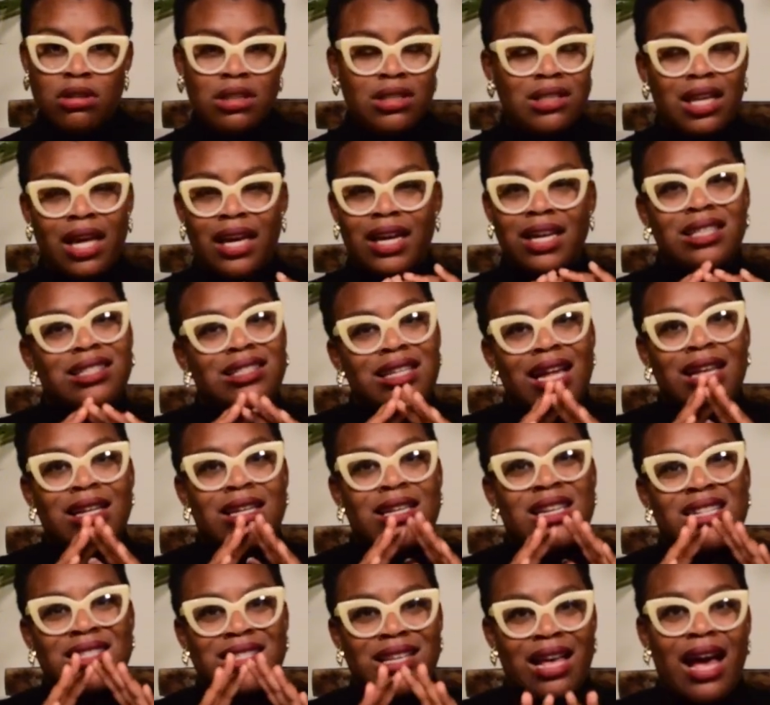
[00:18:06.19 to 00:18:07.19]
She's like, it's
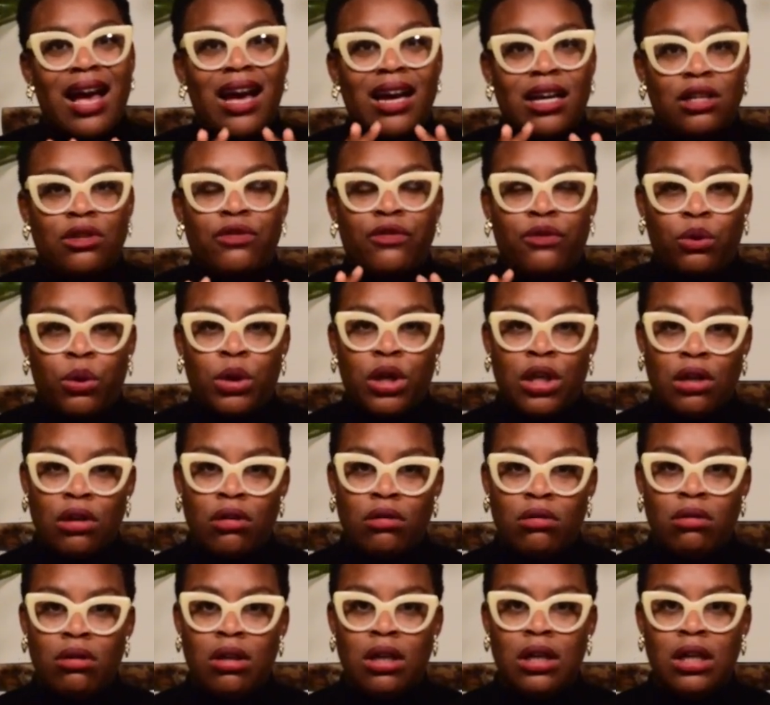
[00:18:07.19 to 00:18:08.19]
not designed for
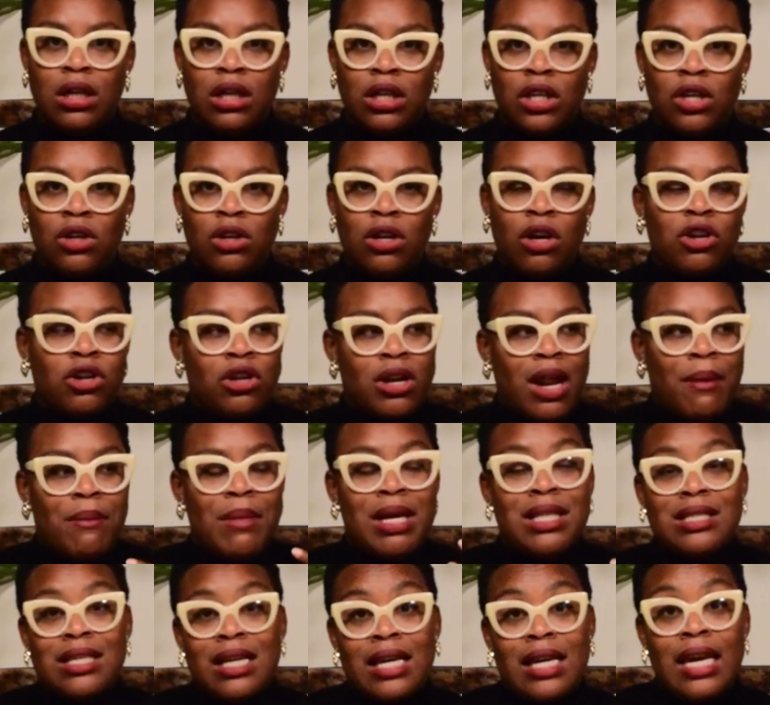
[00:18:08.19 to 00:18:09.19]
you. You know, you're not
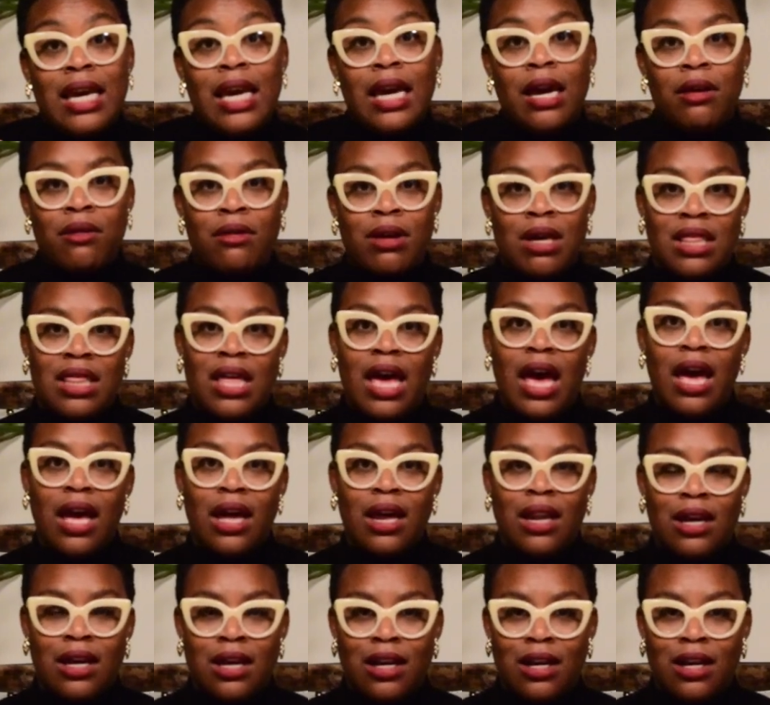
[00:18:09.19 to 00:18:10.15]
meant to carry that.